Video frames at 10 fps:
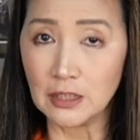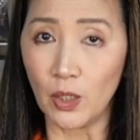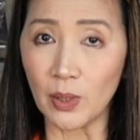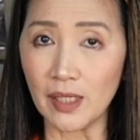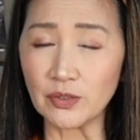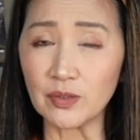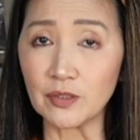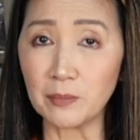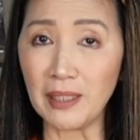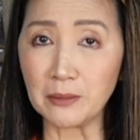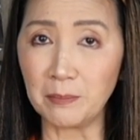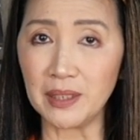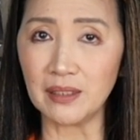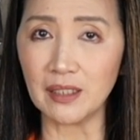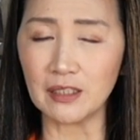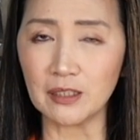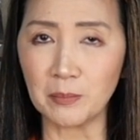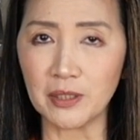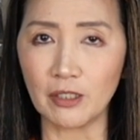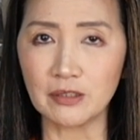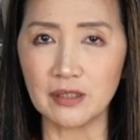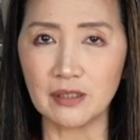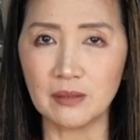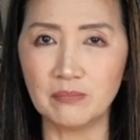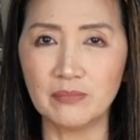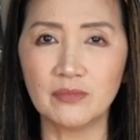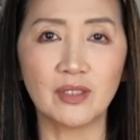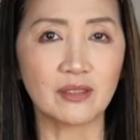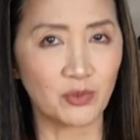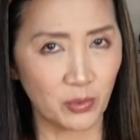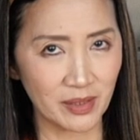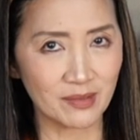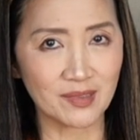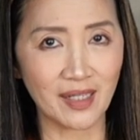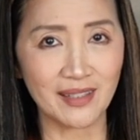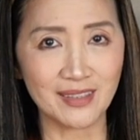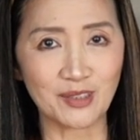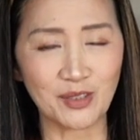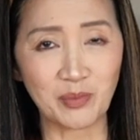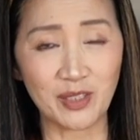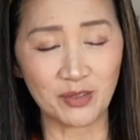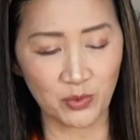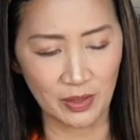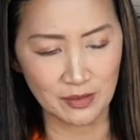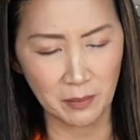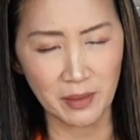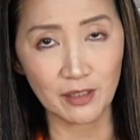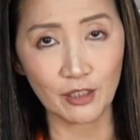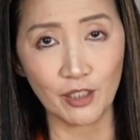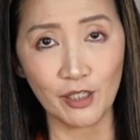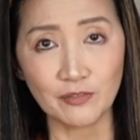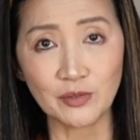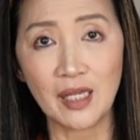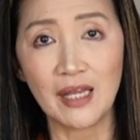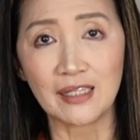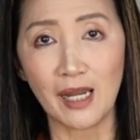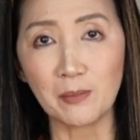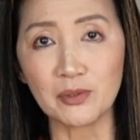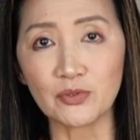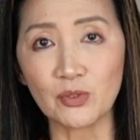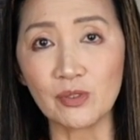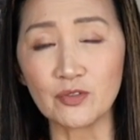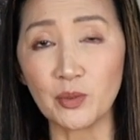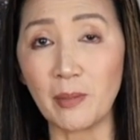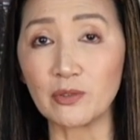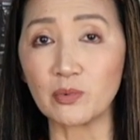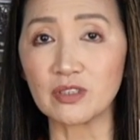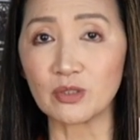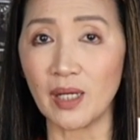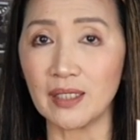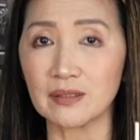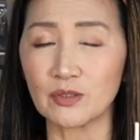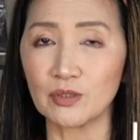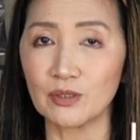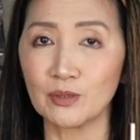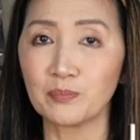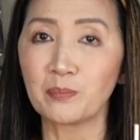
Okay, so this might be a little bit on the not sweet side, so because 20 ml of caramel sauce, you might wish to add to